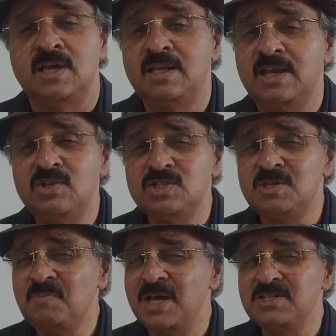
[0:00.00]
And can you
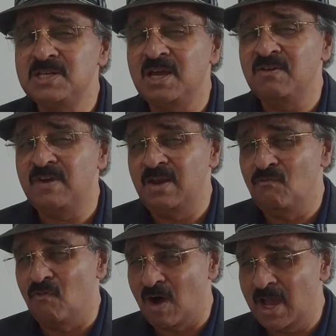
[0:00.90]
just imagine the kind of
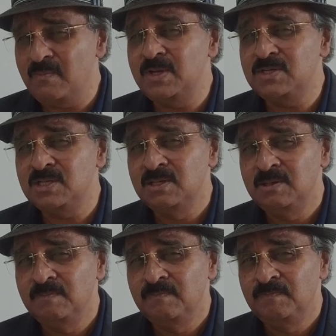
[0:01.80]
environment
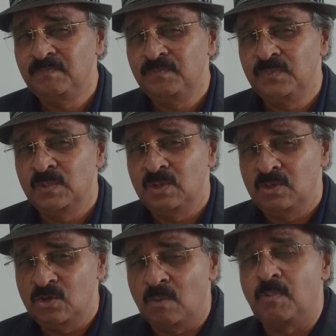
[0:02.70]

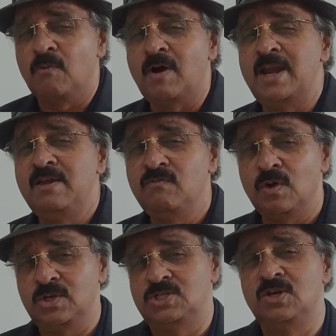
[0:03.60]
you're providing
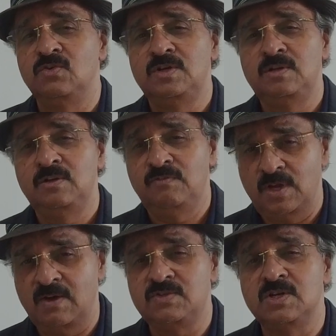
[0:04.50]
for your children, if
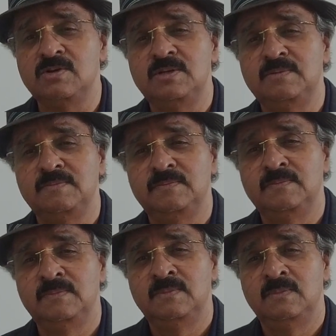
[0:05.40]
you have children?
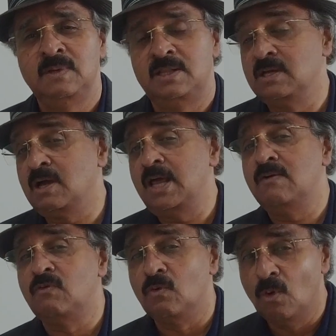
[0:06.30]
The kind
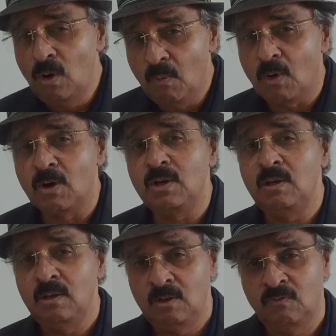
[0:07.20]
of role
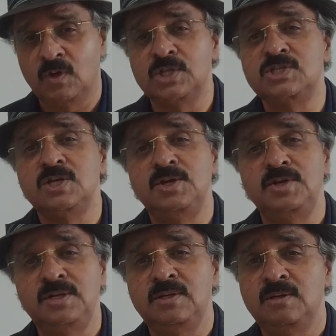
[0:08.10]
model for the
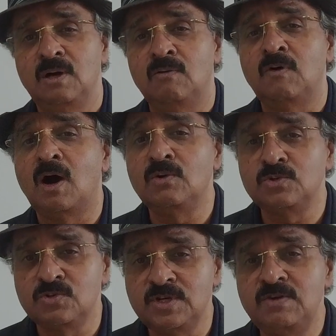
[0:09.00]
children of how
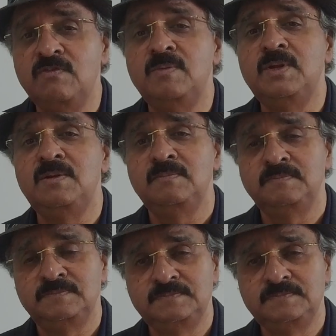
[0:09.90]
to treat women.